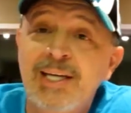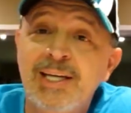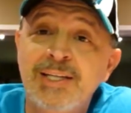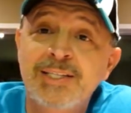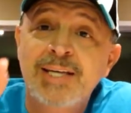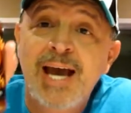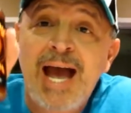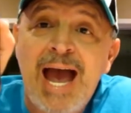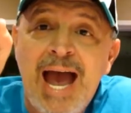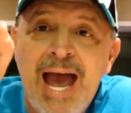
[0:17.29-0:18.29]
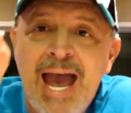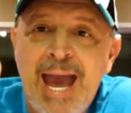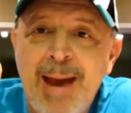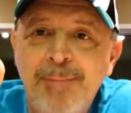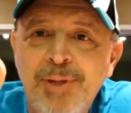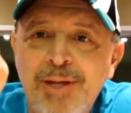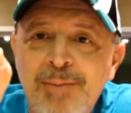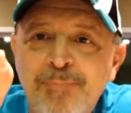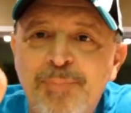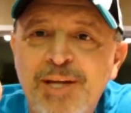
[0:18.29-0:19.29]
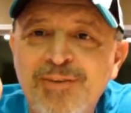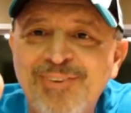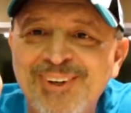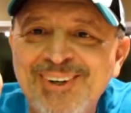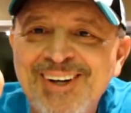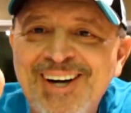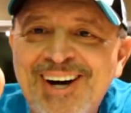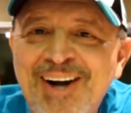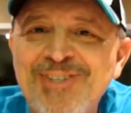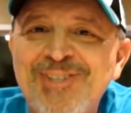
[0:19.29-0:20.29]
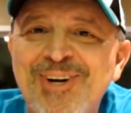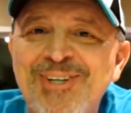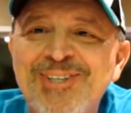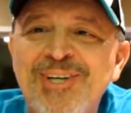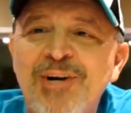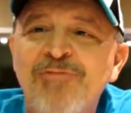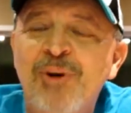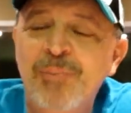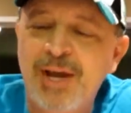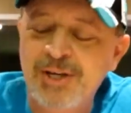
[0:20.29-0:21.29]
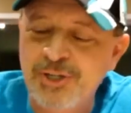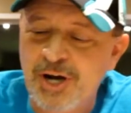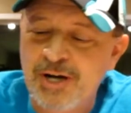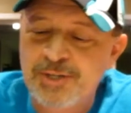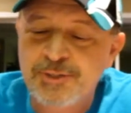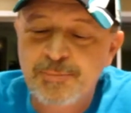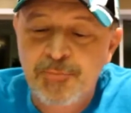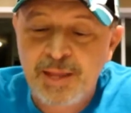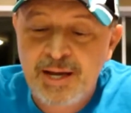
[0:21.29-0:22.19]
It's Happy Beaver Hot Sauce from CaJohn's.